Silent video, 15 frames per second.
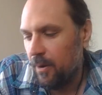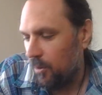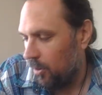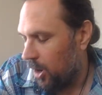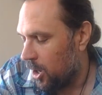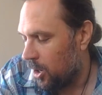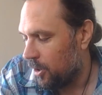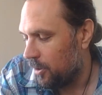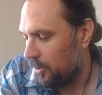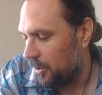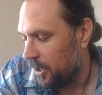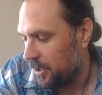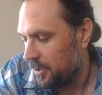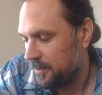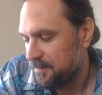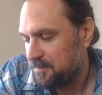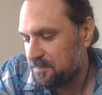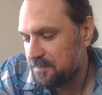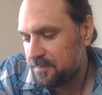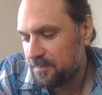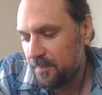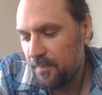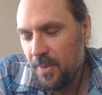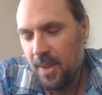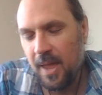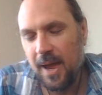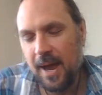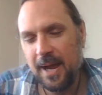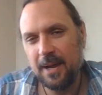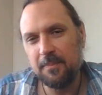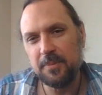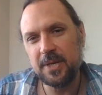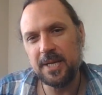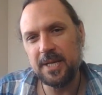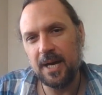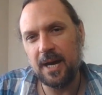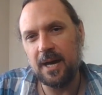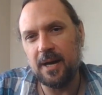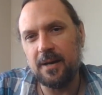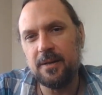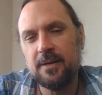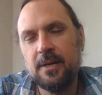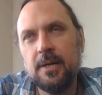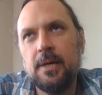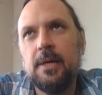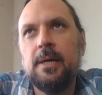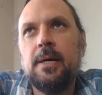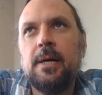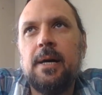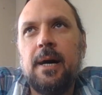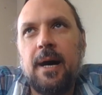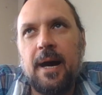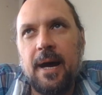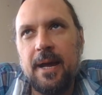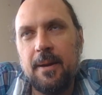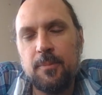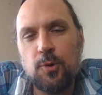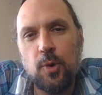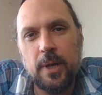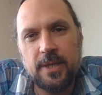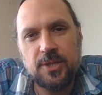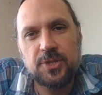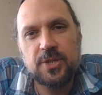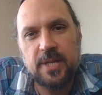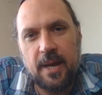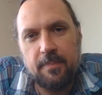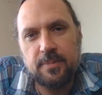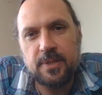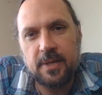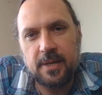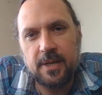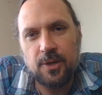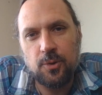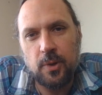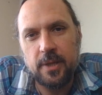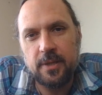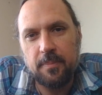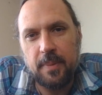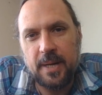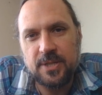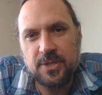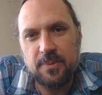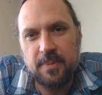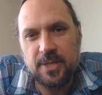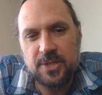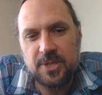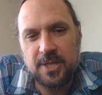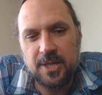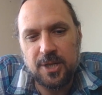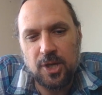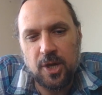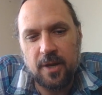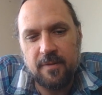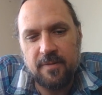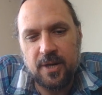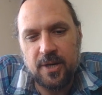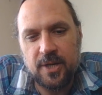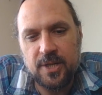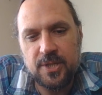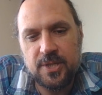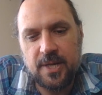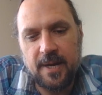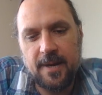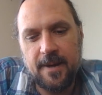I am the I am quite the skeptic and quite the pessimist in a lot of areas.